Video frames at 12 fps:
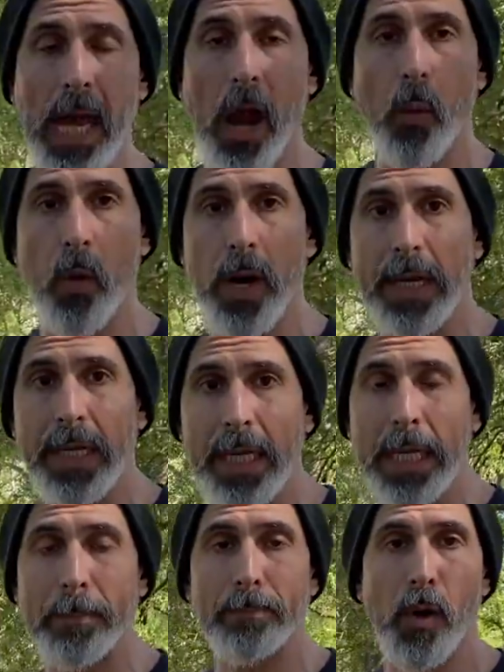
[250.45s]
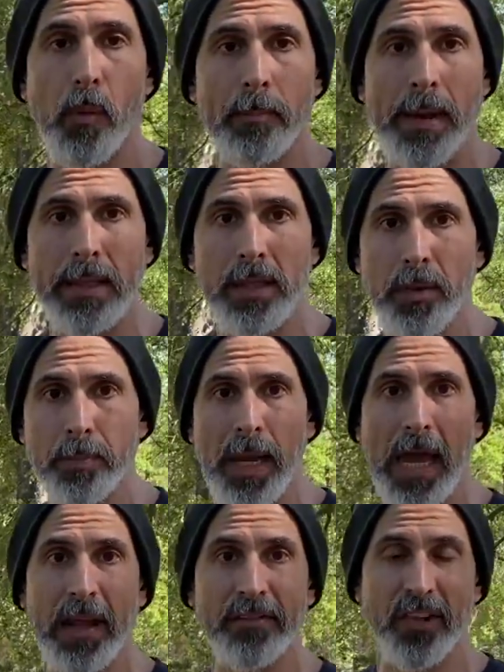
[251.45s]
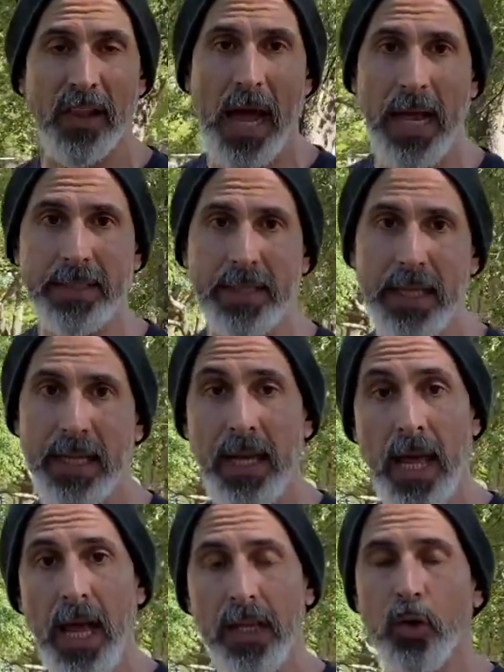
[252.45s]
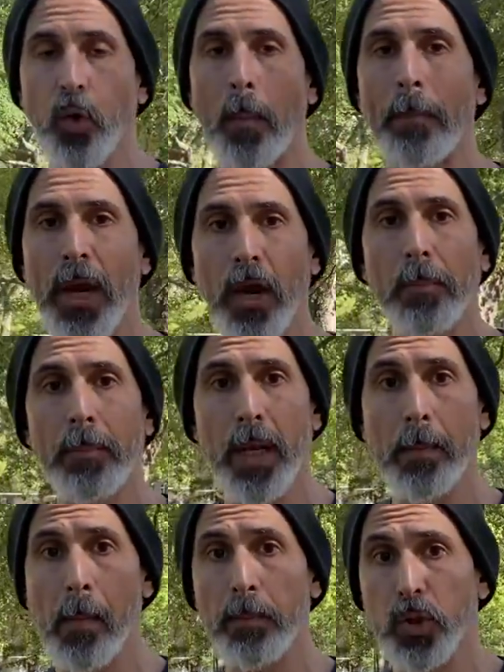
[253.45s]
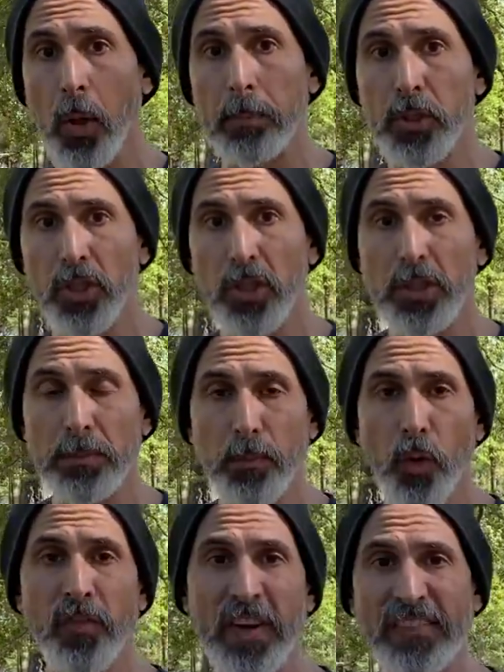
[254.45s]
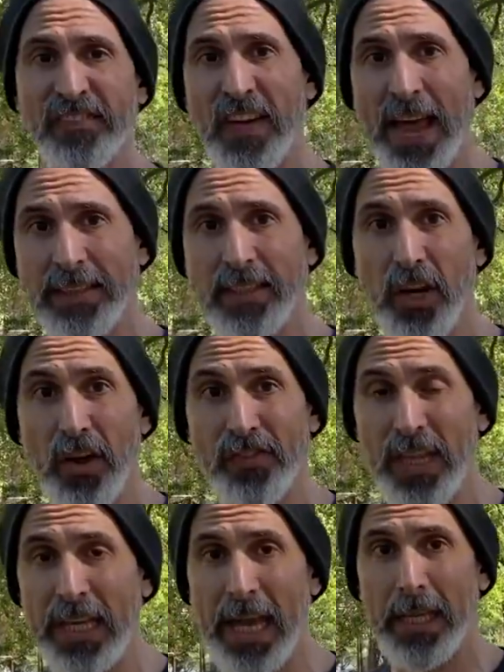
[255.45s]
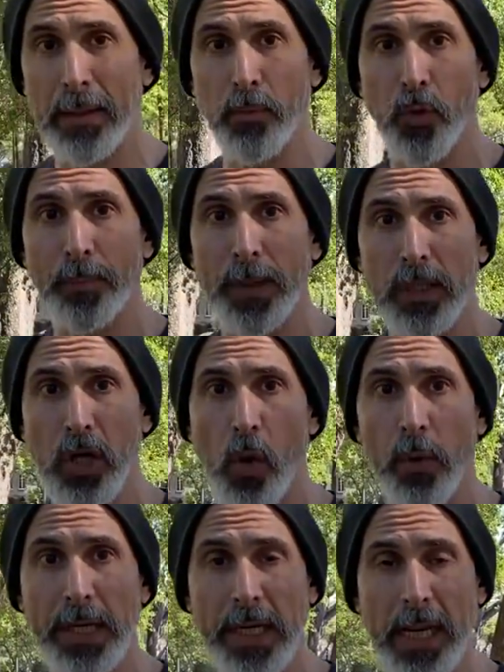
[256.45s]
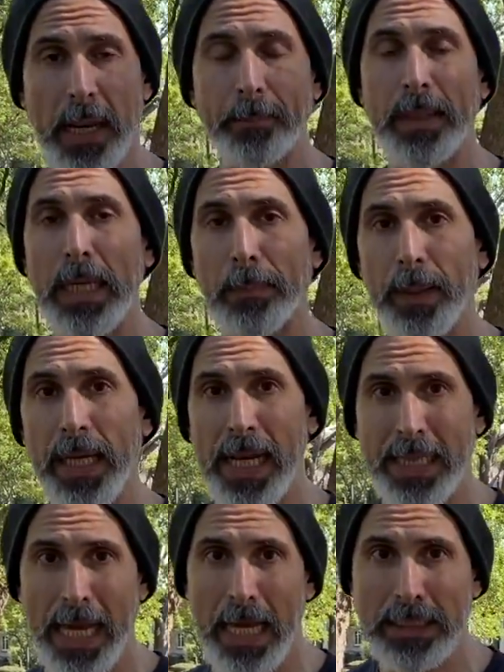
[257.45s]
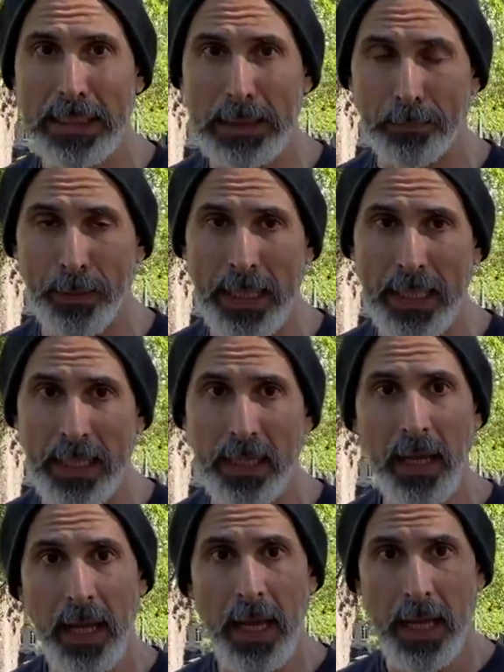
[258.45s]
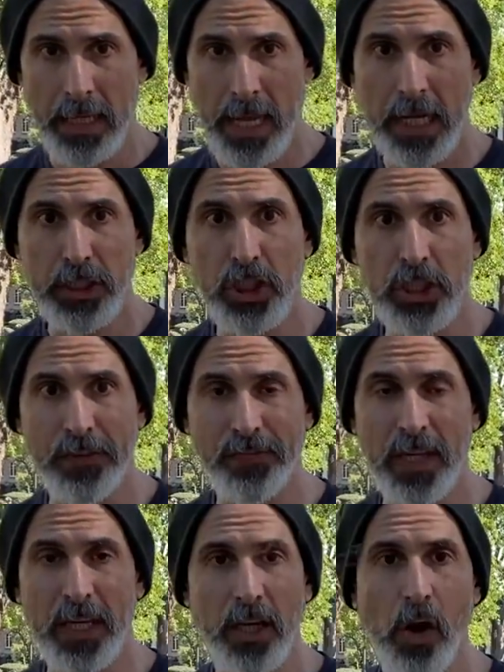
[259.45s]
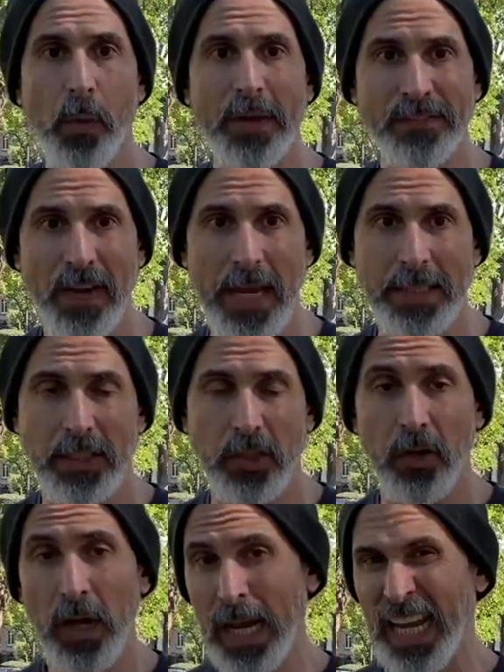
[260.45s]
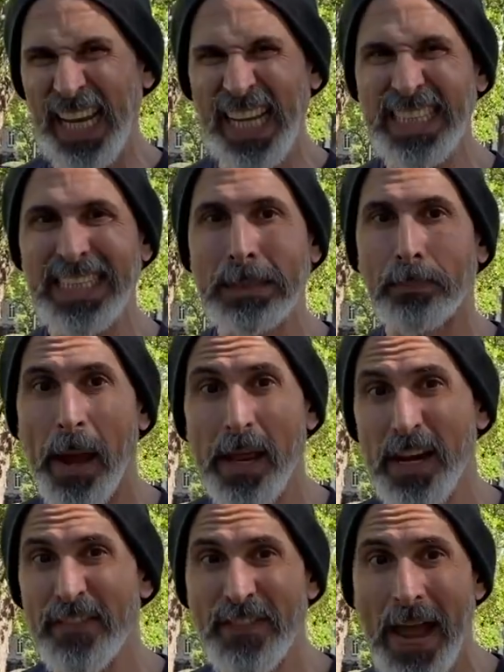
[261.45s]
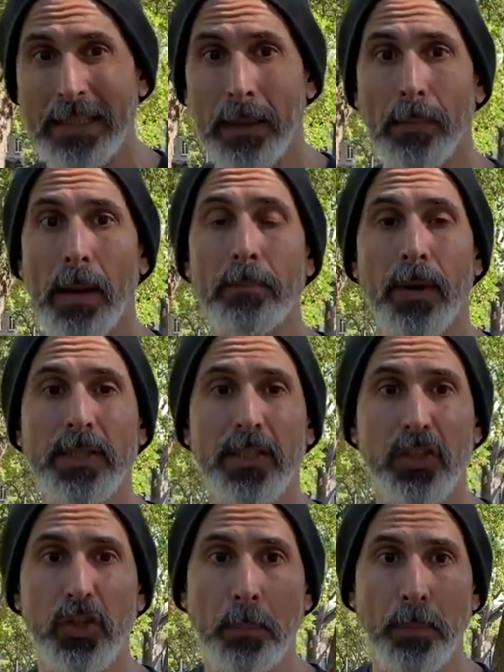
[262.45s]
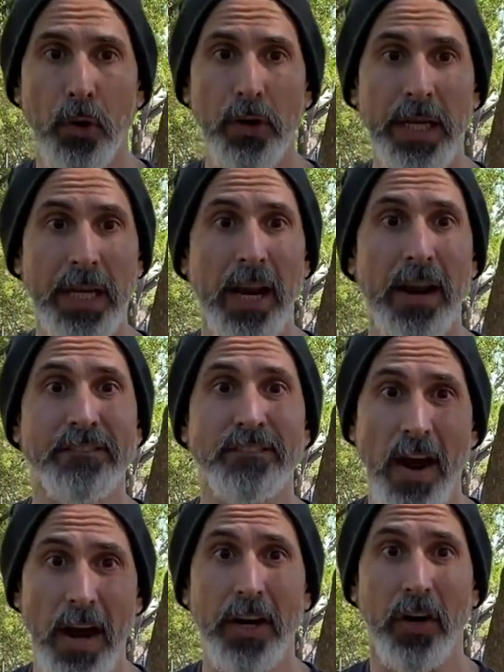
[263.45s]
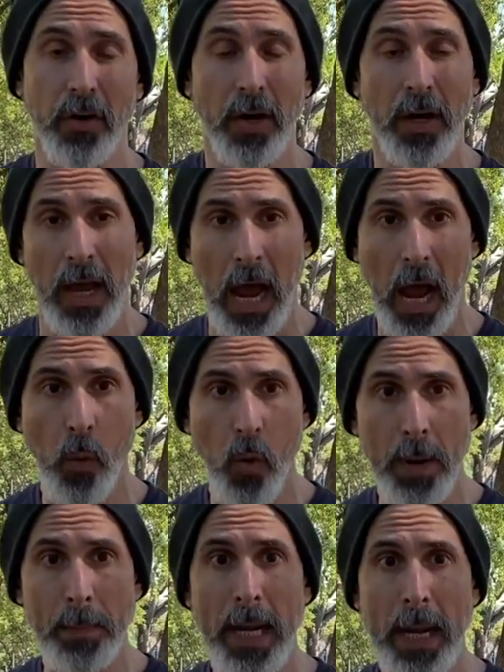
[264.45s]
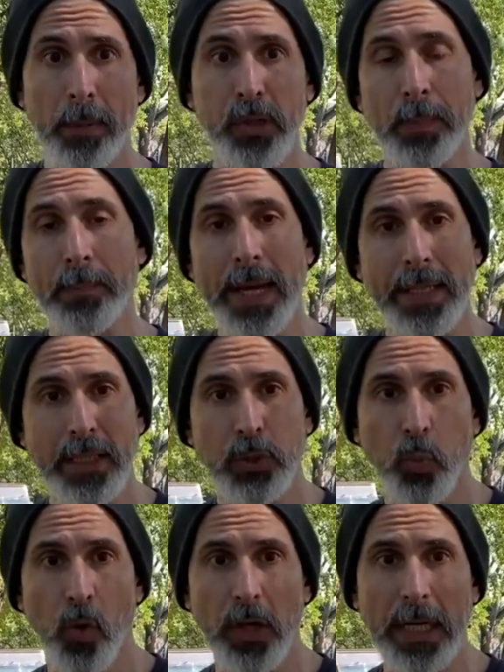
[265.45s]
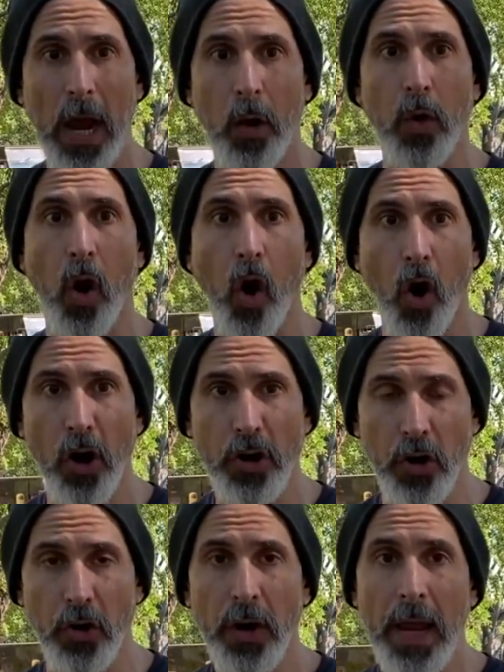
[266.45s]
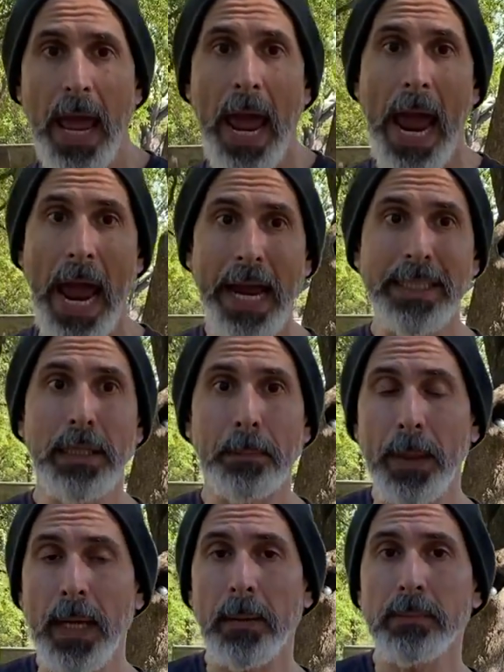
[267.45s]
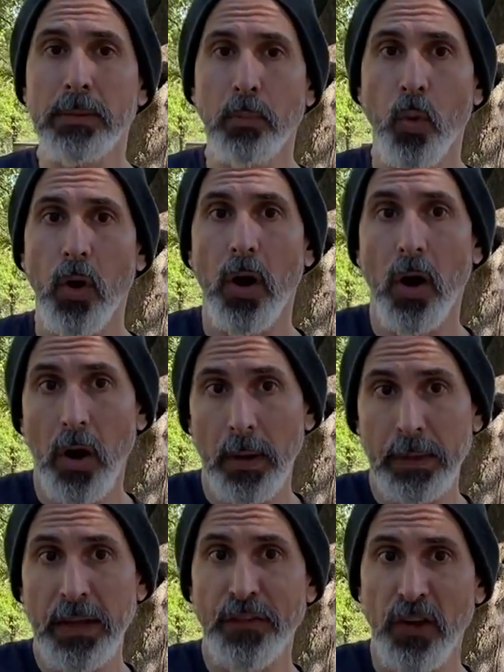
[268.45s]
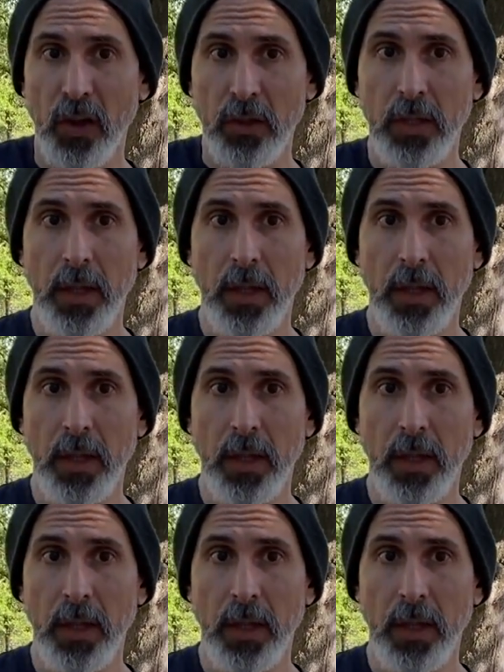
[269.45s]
I want to keep momentum and velocity to a bare minimum, so I'm just moving fast enough to get the movement going, and I'm keeping it at that speed, not shifting and going faster, in spite of the fact that my muscles are burning and on fire. I want to be able to make this workout harder as it becomes more difficult.